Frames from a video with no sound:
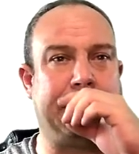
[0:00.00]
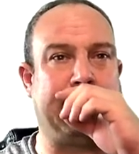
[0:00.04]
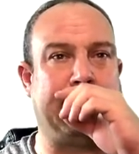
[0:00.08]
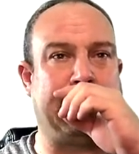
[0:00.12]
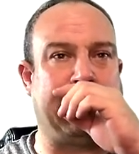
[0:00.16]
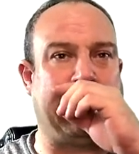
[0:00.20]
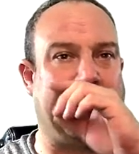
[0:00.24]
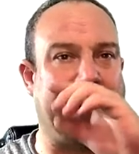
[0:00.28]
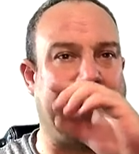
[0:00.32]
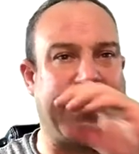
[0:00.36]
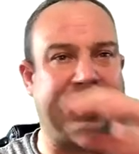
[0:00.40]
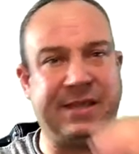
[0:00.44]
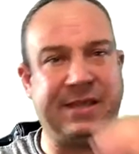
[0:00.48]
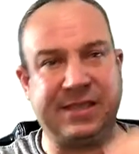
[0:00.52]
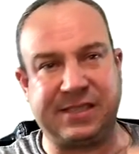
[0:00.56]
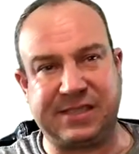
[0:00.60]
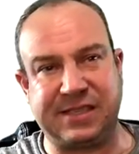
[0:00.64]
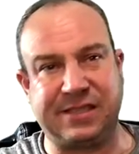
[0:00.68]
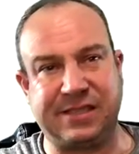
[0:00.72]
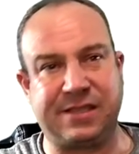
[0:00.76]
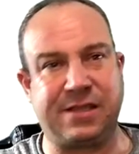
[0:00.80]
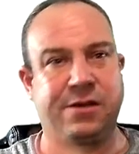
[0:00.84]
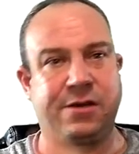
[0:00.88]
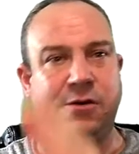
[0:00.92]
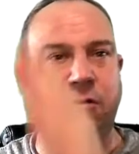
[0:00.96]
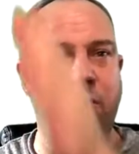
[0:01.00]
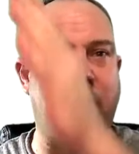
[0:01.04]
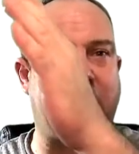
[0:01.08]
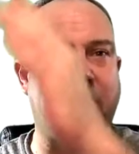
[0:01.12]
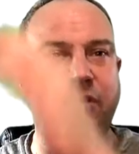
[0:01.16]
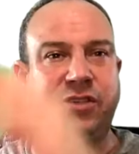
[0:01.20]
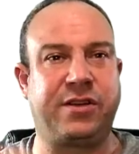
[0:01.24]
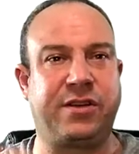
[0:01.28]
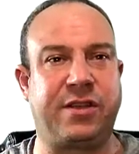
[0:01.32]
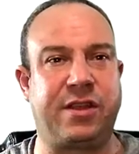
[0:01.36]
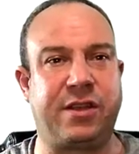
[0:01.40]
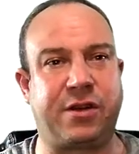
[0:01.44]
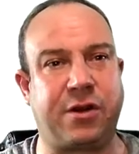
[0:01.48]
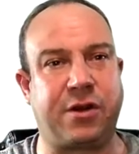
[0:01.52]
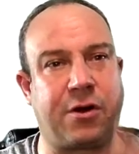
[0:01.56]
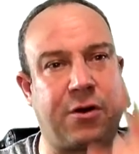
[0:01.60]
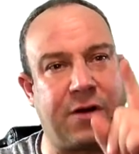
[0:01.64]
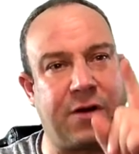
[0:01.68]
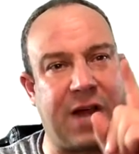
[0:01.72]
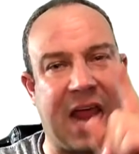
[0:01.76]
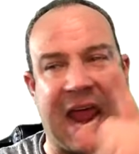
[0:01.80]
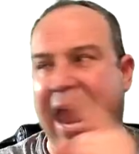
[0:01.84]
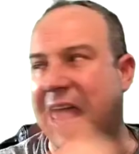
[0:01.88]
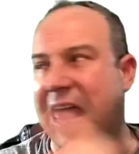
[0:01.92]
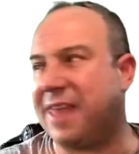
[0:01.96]
And this is the direction of the turn
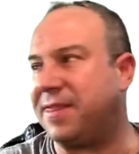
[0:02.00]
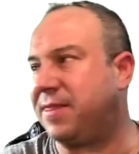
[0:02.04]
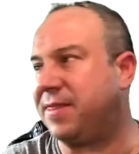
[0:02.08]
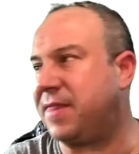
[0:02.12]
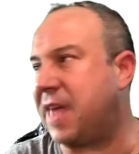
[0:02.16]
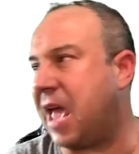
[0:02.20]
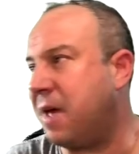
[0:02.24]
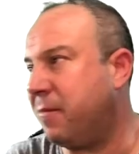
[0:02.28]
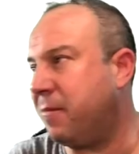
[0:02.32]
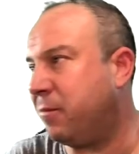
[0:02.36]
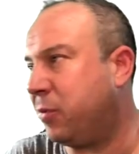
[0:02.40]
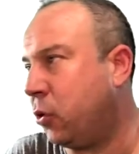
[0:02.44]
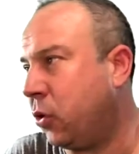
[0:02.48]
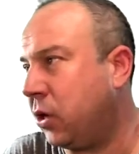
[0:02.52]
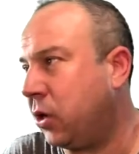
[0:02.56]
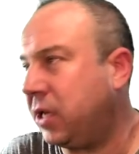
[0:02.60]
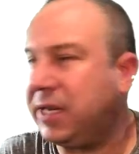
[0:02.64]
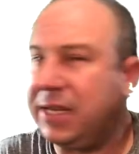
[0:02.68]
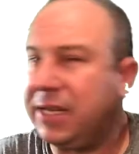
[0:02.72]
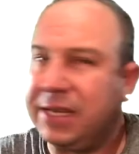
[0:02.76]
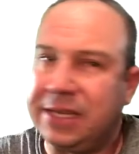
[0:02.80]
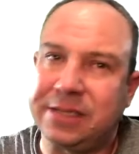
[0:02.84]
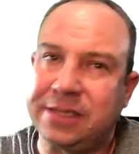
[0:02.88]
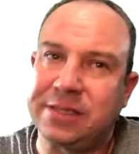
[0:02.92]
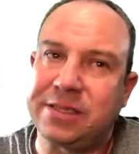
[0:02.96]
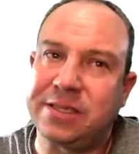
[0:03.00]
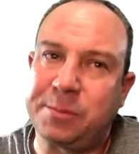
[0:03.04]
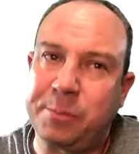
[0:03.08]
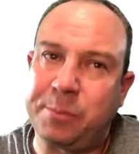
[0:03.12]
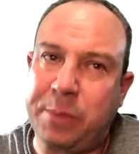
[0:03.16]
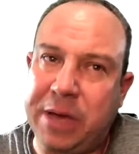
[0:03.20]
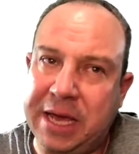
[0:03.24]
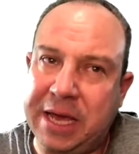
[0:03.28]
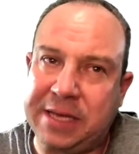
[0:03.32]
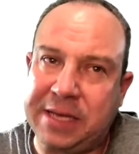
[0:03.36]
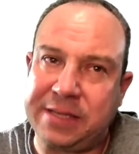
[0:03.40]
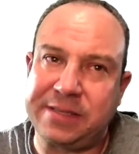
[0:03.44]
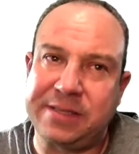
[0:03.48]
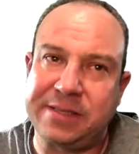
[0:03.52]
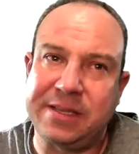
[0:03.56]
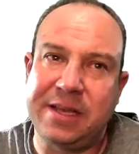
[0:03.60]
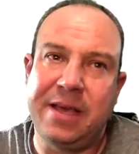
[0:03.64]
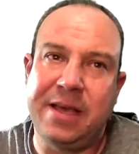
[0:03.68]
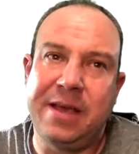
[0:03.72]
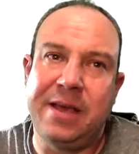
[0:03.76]
at that point in space.